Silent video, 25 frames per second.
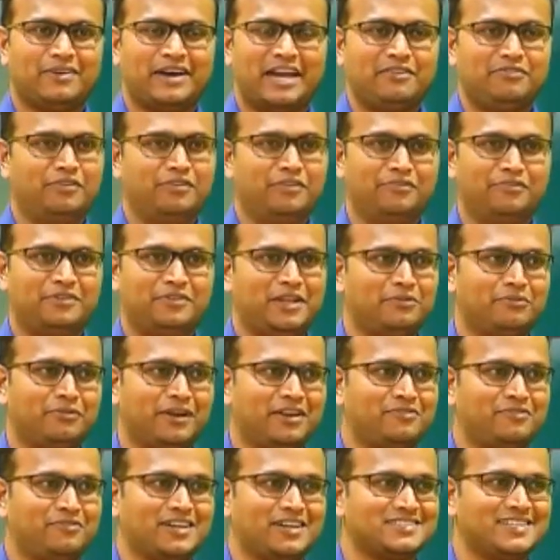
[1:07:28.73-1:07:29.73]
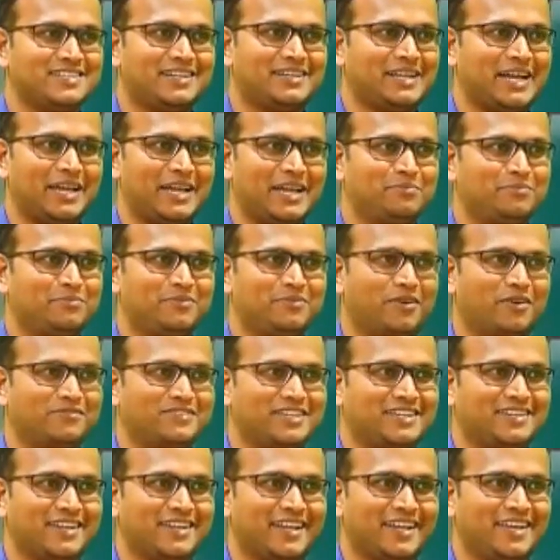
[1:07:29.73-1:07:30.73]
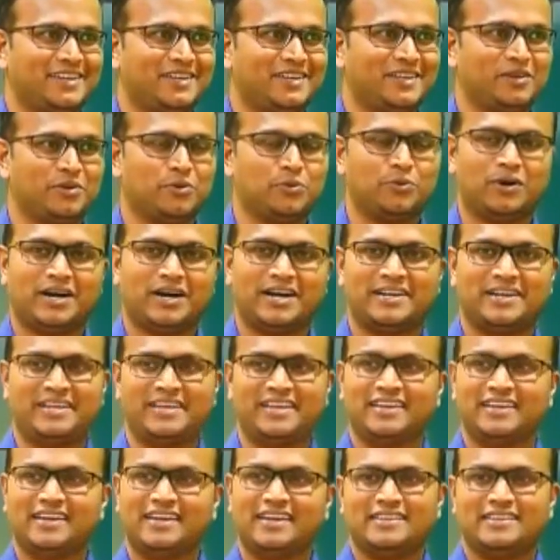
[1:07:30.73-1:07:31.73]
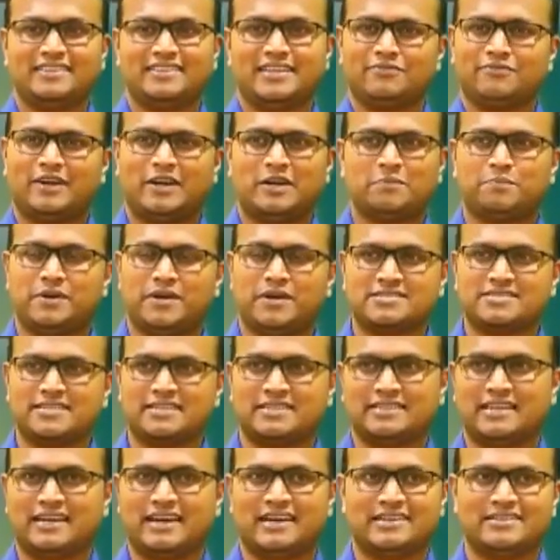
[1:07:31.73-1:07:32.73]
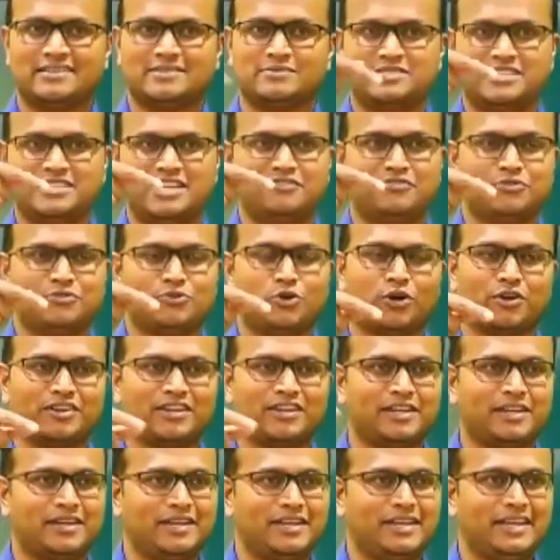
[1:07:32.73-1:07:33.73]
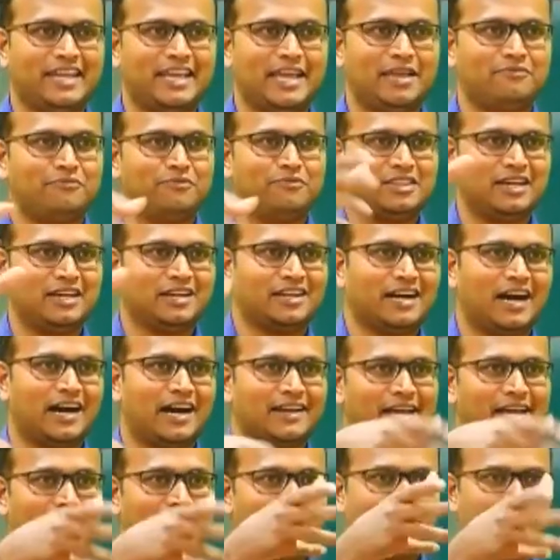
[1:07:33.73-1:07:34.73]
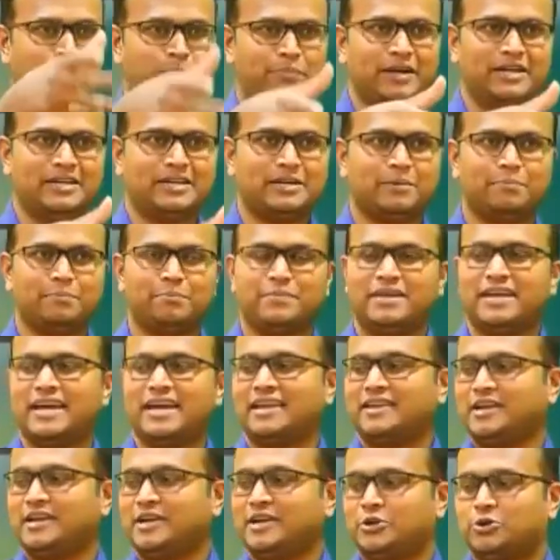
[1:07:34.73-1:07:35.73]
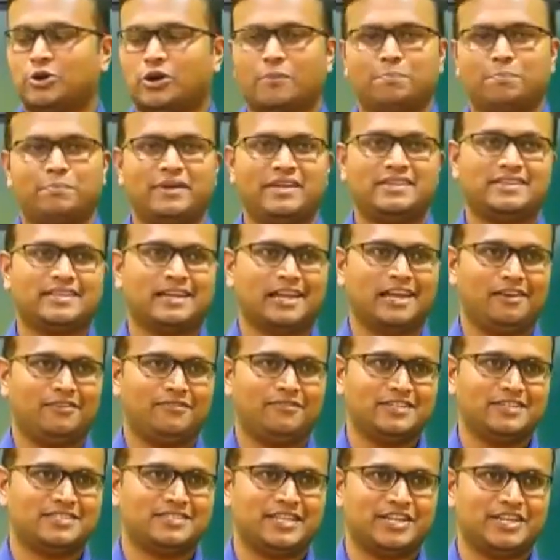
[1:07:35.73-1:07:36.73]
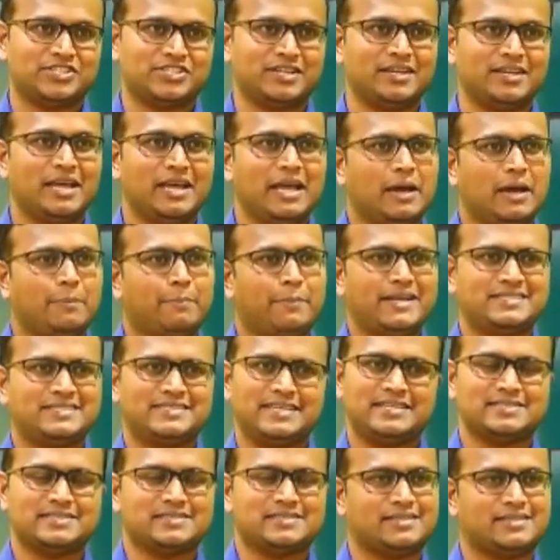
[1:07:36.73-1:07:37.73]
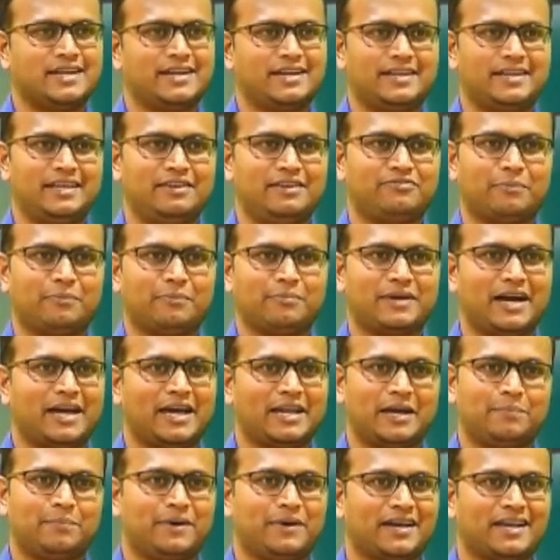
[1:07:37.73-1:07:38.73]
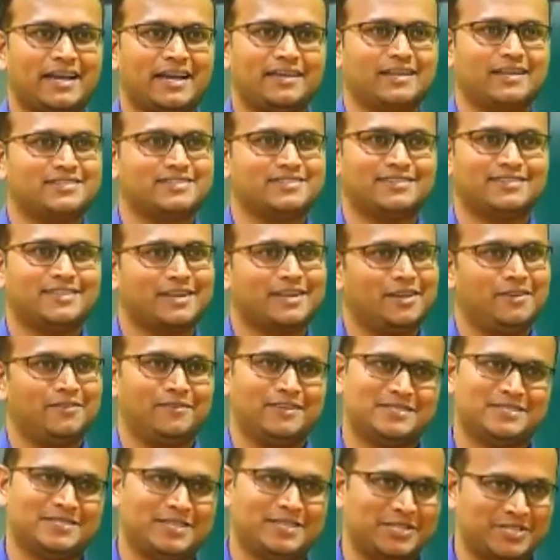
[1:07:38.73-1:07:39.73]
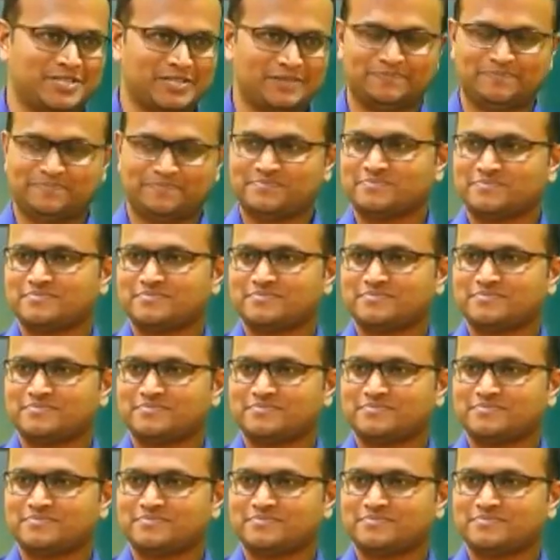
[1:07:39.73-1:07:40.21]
5:55 was the time of the train in Guwahati. Then one person, the chief coordinator, he came with the car and he picked up me and he dropped me in the railway station. By 6:30 from Khanapara, I reached the railway station.